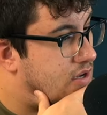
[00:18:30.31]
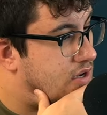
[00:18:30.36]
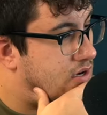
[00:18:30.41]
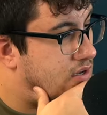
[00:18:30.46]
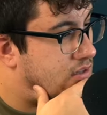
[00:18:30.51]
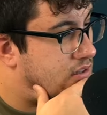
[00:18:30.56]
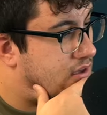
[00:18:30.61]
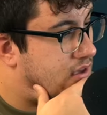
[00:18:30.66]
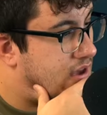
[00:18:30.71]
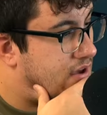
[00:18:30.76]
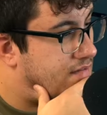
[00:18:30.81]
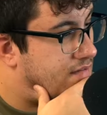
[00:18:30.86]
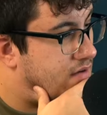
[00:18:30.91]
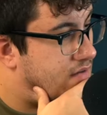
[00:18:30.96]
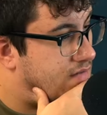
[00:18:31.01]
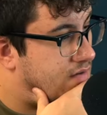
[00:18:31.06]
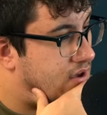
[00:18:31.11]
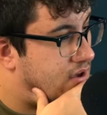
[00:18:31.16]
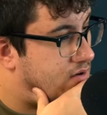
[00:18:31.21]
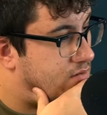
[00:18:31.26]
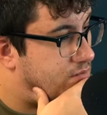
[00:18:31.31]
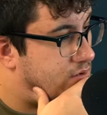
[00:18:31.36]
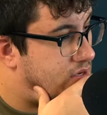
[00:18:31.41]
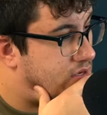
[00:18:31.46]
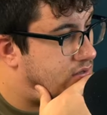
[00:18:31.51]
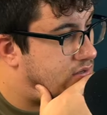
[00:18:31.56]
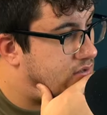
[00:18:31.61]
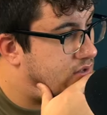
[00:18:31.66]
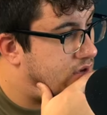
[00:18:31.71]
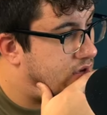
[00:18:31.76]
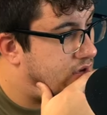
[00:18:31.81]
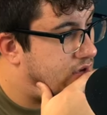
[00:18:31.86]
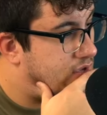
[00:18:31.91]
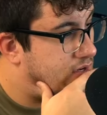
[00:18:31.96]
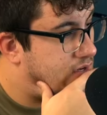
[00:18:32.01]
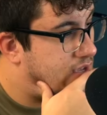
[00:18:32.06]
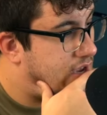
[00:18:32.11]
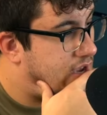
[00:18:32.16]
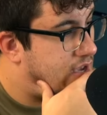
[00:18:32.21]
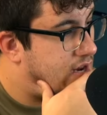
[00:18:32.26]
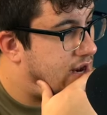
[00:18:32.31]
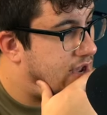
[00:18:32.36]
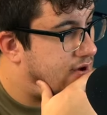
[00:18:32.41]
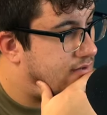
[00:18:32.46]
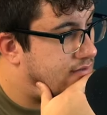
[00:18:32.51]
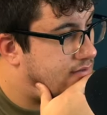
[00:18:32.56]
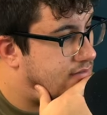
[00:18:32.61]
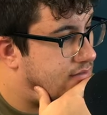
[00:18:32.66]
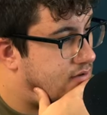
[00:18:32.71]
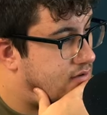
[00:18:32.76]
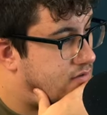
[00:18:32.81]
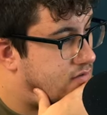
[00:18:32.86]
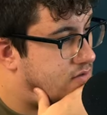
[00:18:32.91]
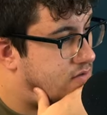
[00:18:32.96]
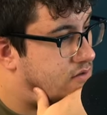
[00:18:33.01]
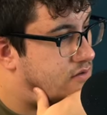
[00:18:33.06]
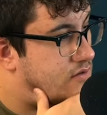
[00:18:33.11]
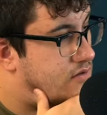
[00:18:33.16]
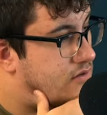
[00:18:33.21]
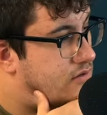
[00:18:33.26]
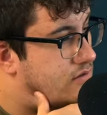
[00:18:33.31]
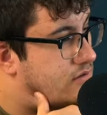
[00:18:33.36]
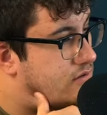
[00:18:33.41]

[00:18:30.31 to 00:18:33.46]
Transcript: didn't the F F E L Ps like get taken out of those?